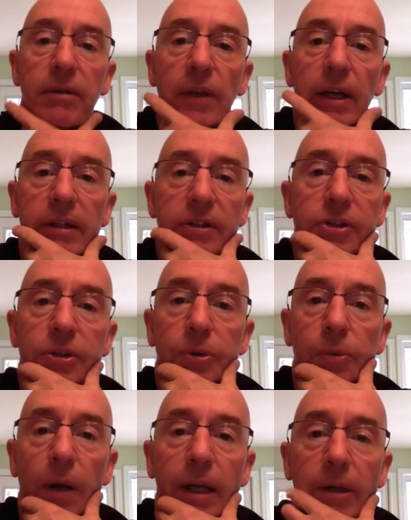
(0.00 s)
of that issue,
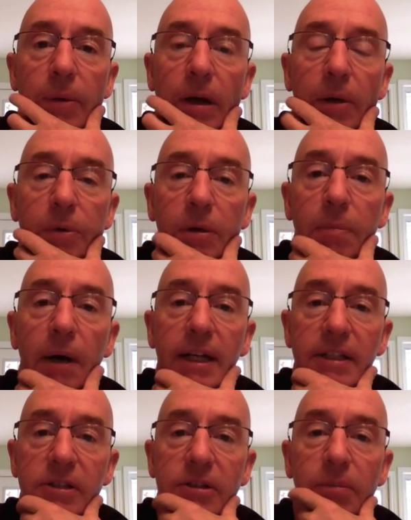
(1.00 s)
running around with
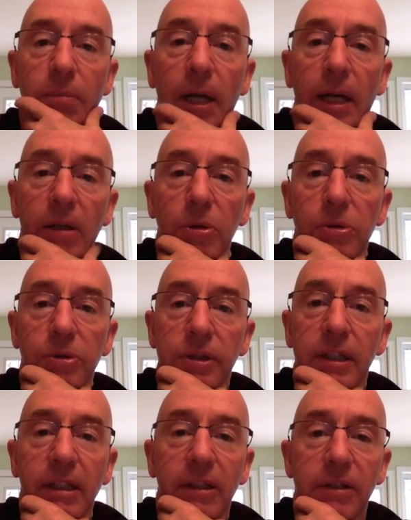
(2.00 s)
buy local
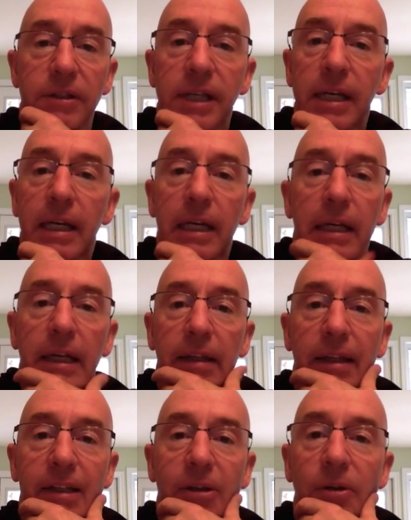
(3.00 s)
stickers, and
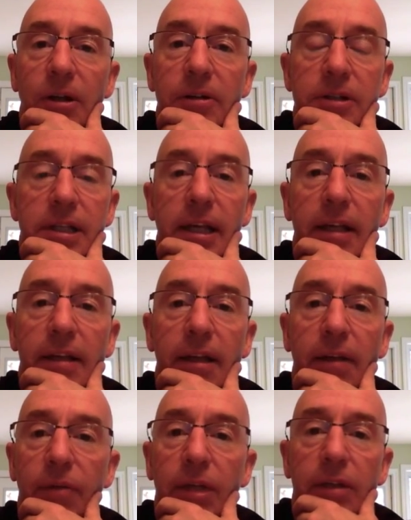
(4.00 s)
they don't understand that
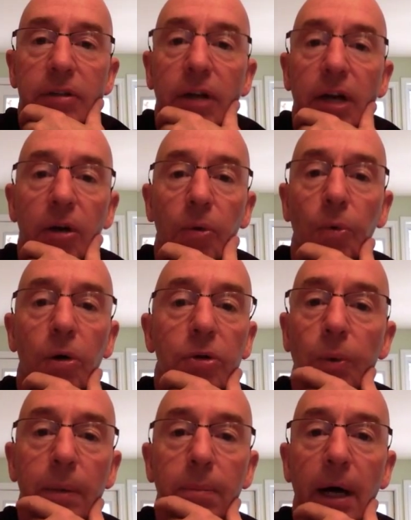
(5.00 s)
if the entire world
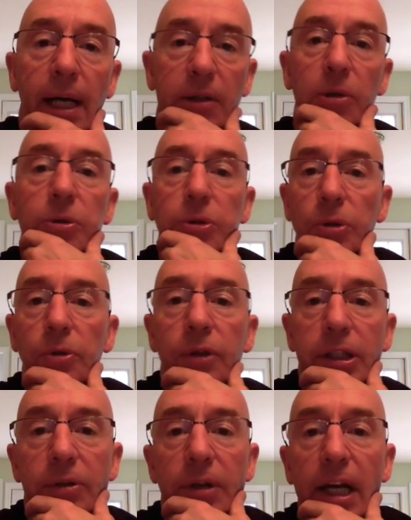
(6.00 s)
went buy local,
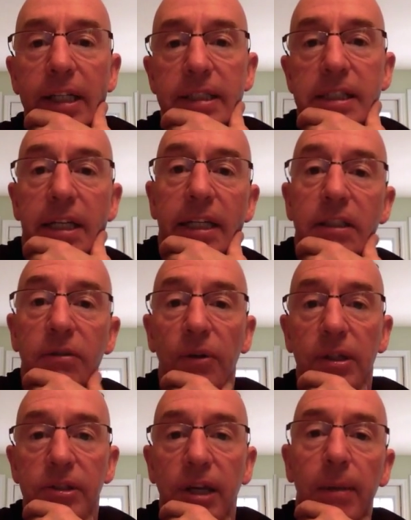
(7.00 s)
the United States, for
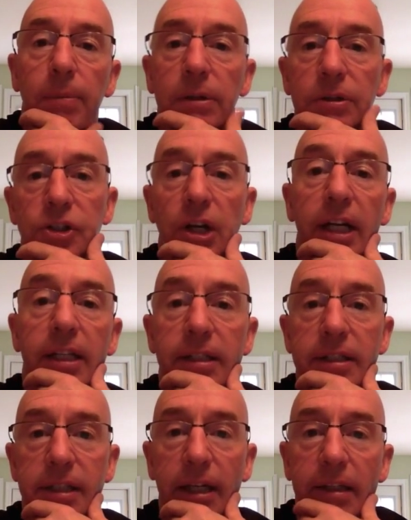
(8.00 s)
example, and China
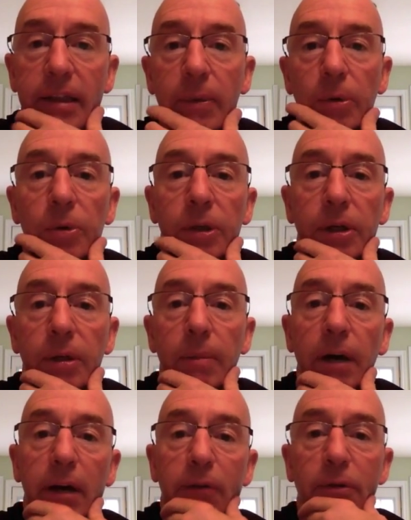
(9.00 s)
decided they were only going to
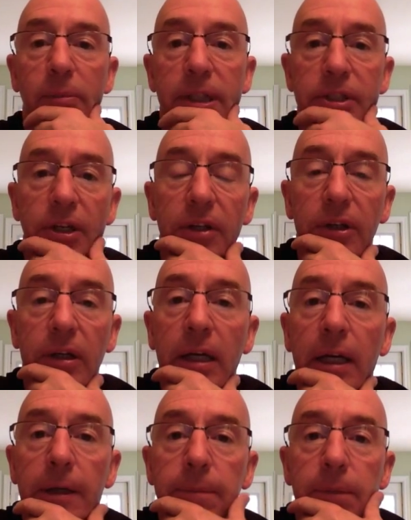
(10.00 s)
buy from each other,
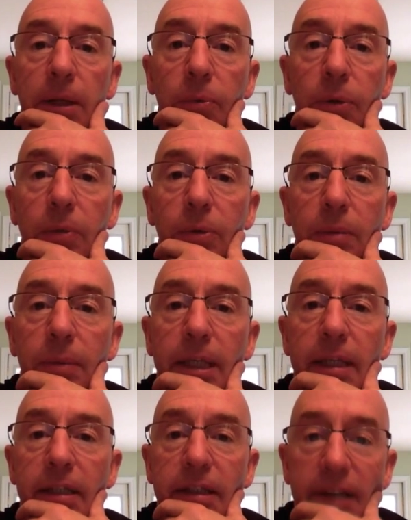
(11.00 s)
we would be in
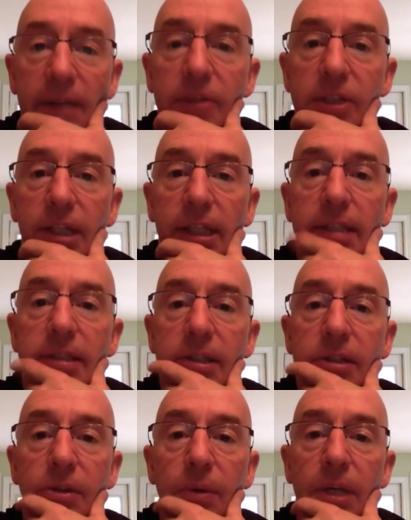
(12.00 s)
a devastating
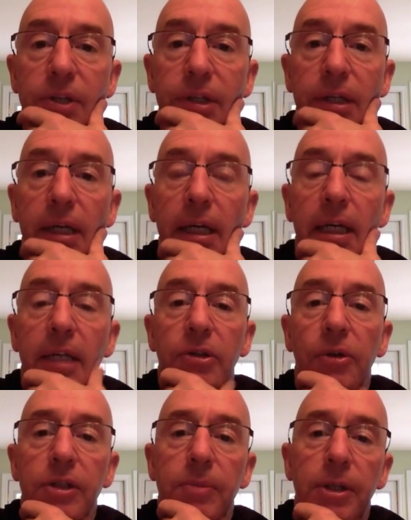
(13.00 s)
situation.
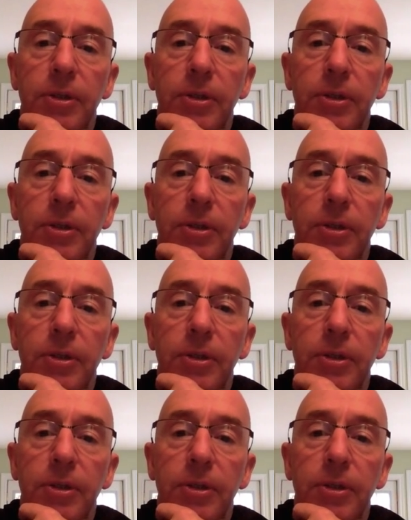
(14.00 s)
So it's